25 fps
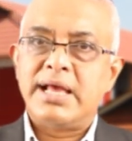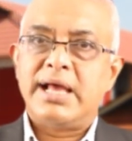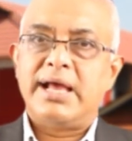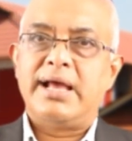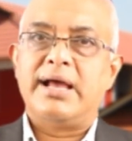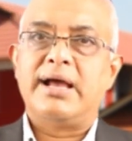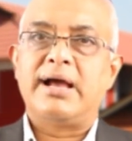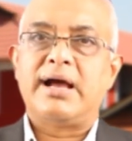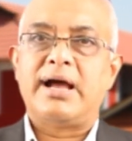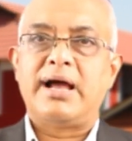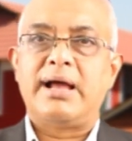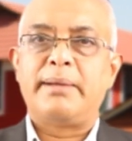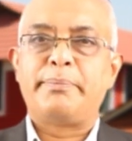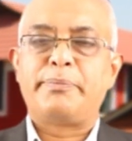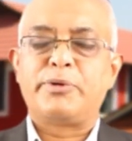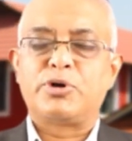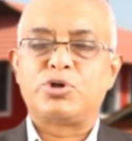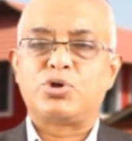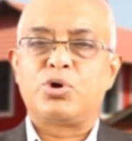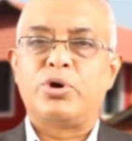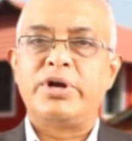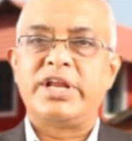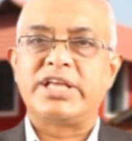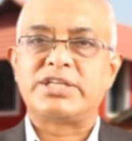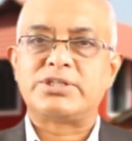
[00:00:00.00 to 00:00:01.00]

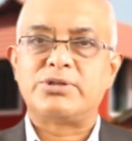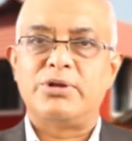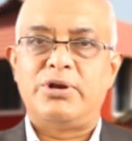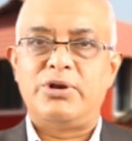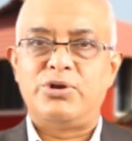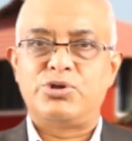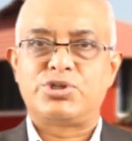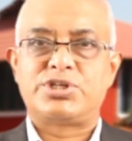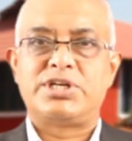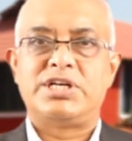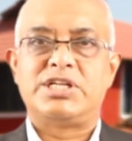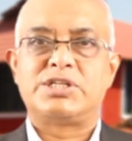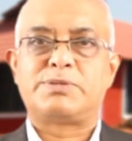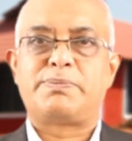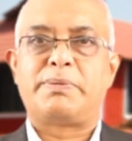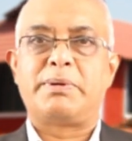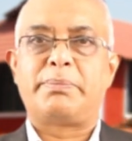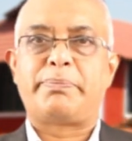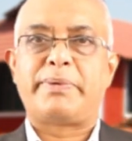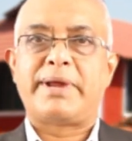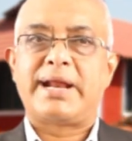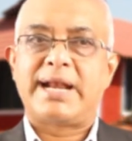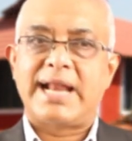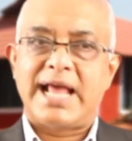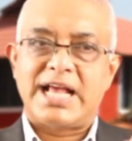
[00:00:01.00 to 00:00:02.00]
Hypertonic solution is
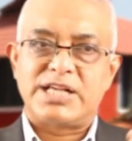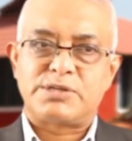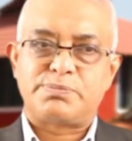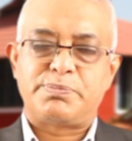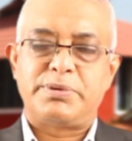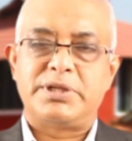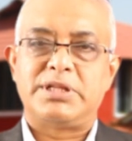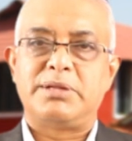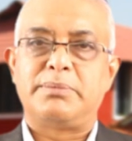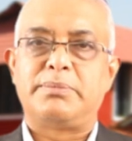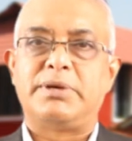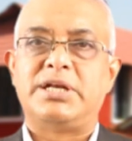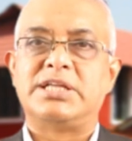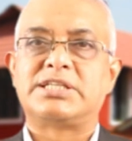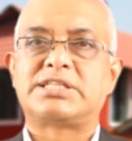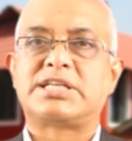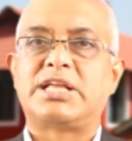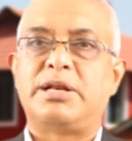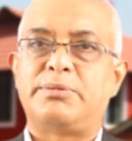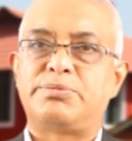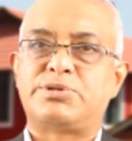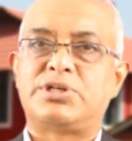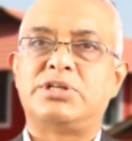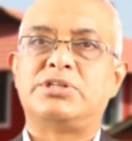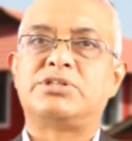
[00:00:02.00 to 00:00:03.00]
prepared as per the
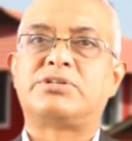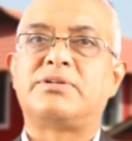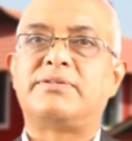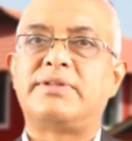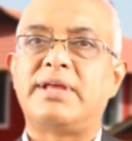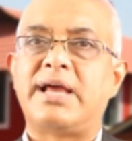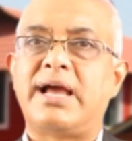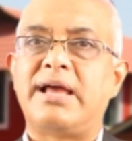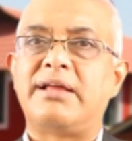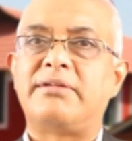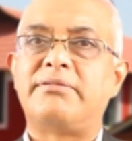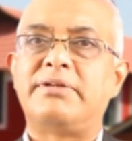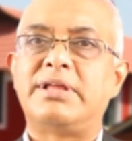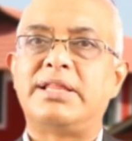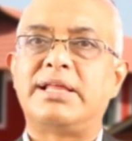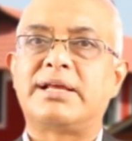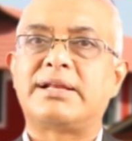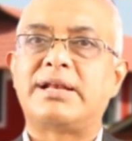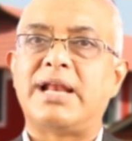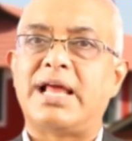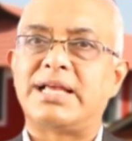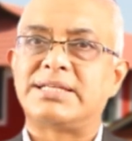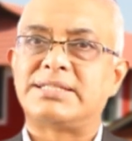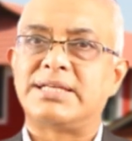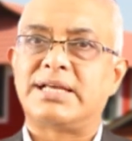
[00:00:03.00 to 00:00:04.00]
descriptions of the Ayurvedic
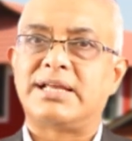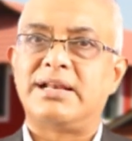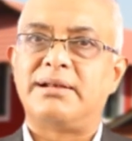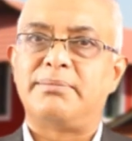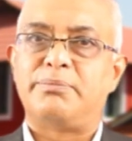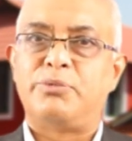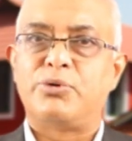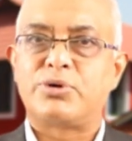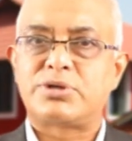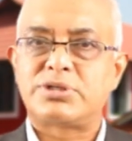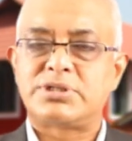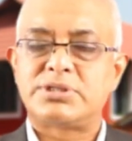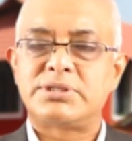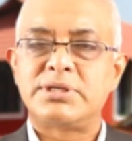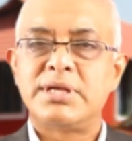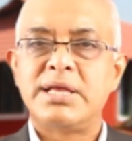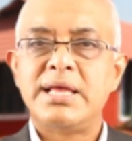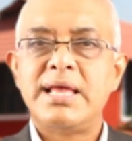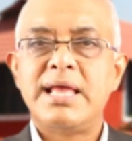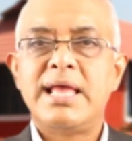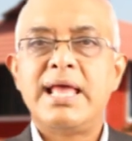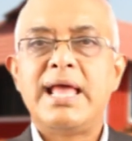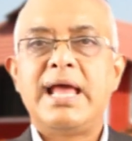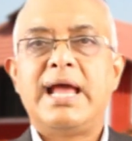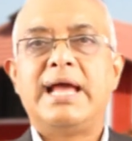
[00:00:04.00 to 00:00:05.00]
classical books,
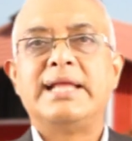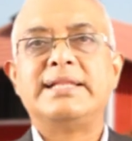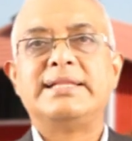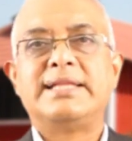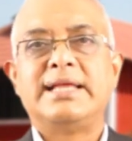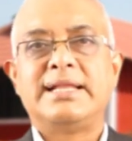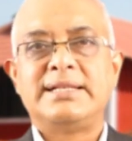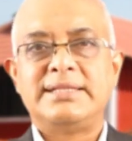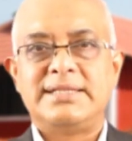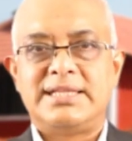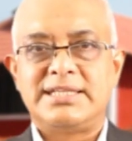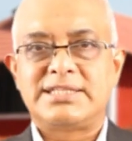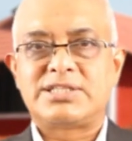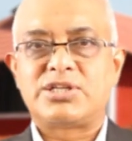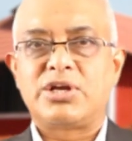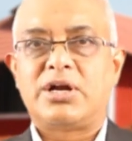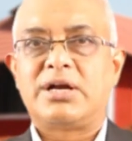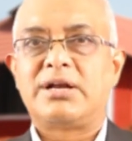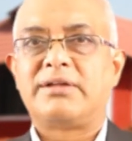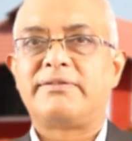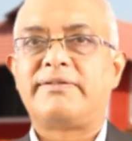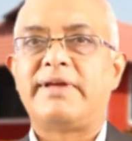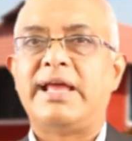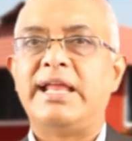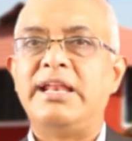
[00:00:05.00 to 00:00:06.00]
and then this
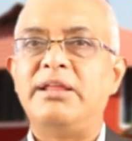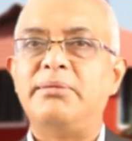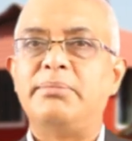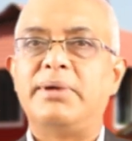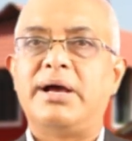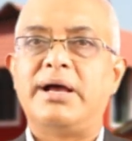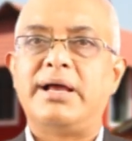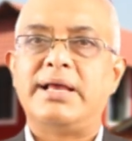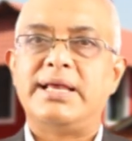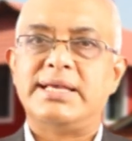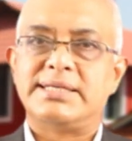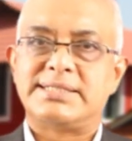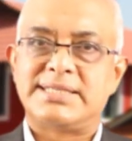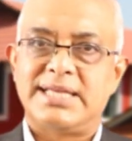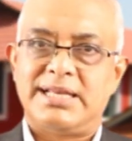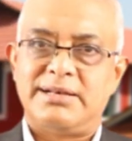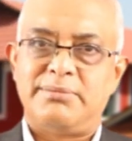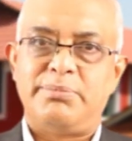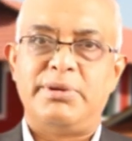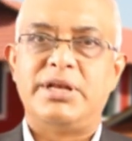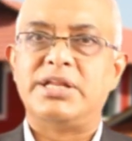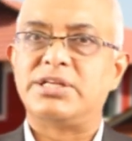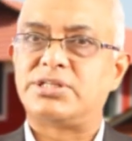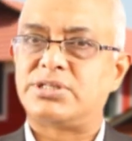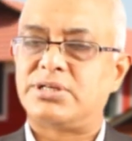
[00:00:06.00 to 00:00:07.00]
sort of enema is
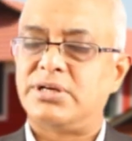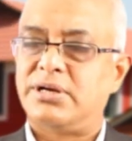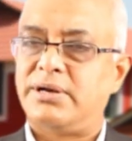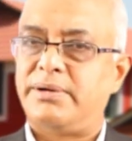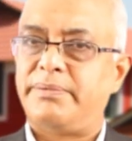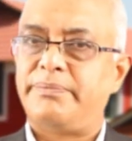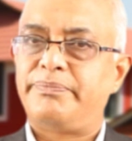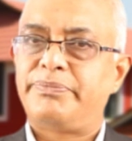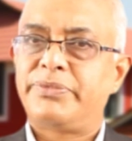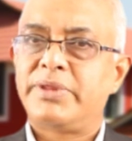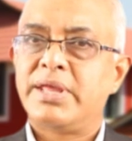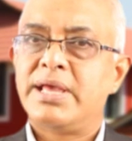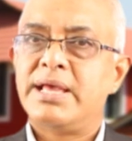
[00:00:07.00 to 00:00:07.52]
administered.